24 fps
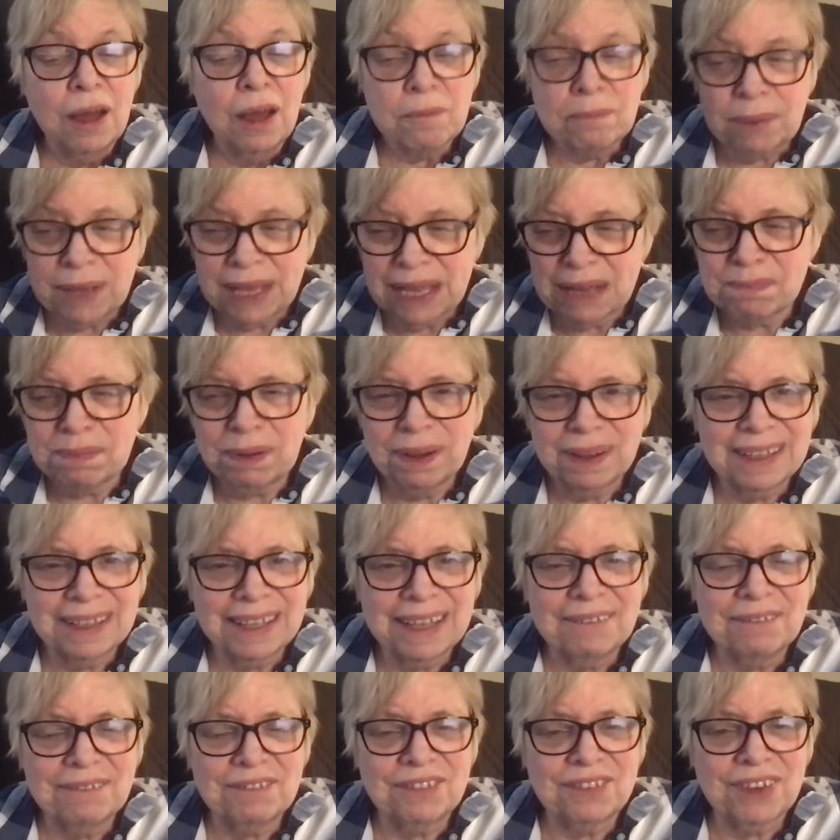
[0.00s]
People
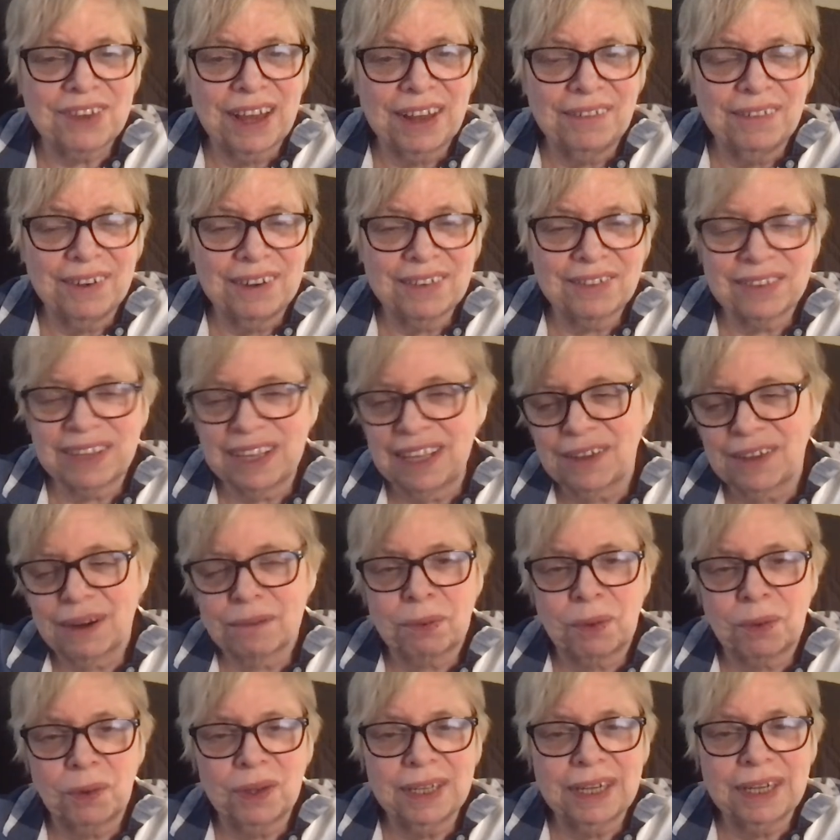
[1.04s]
give generously. They're
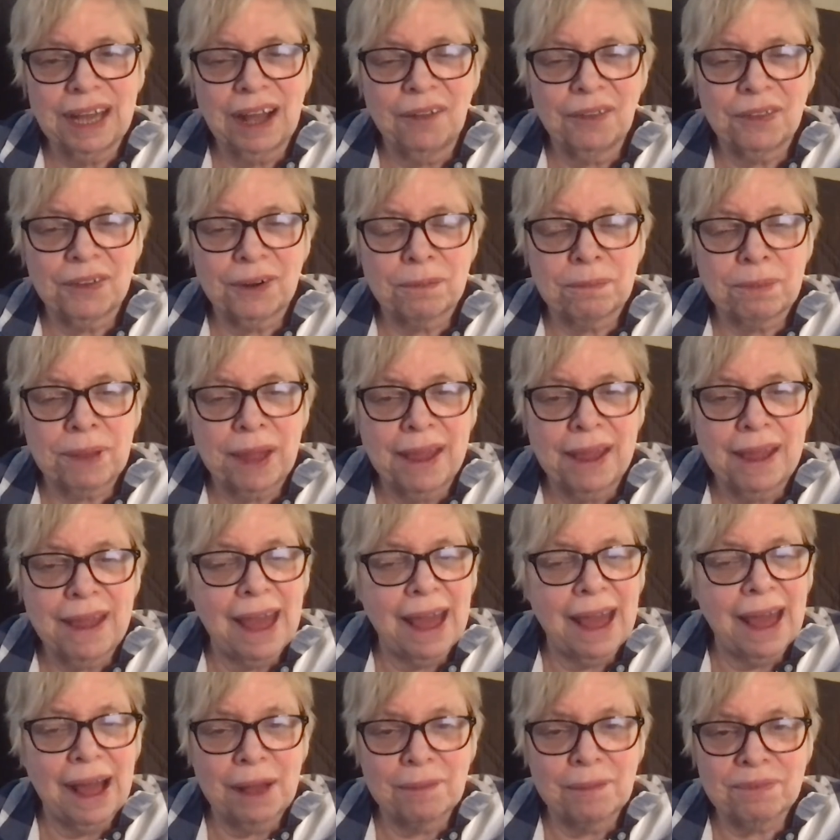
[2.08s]
pulling out their pay
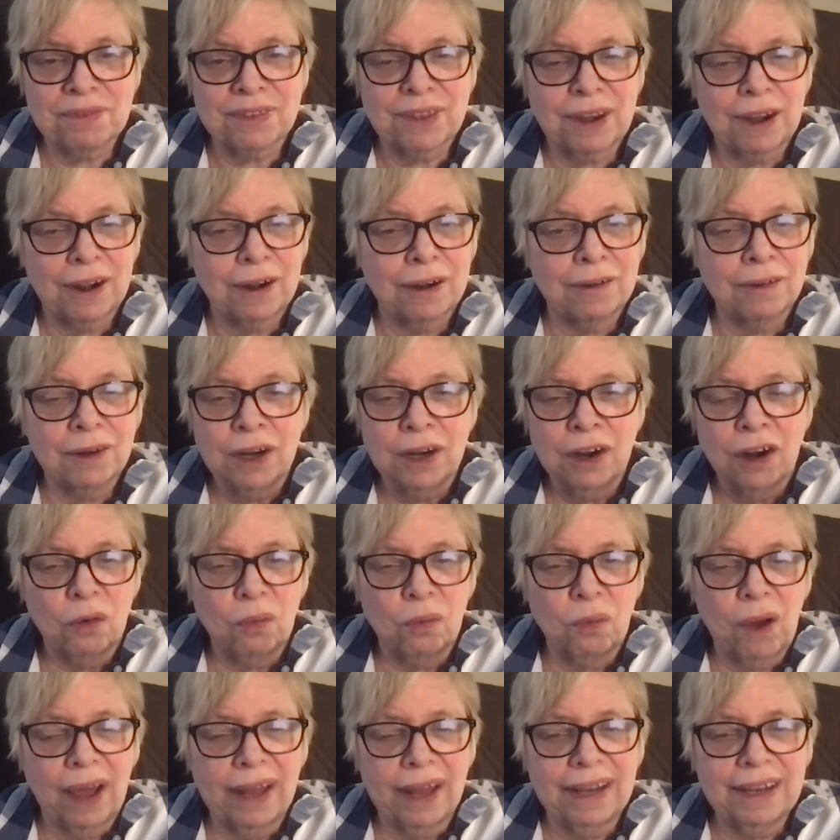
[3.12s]
apps. They're
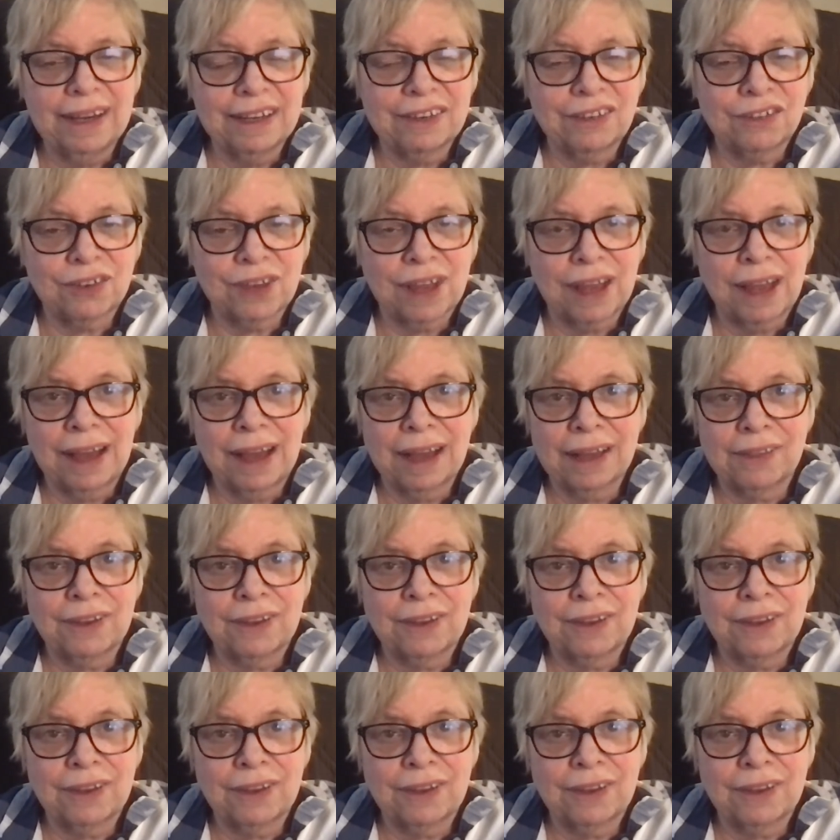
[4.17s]
writing a check.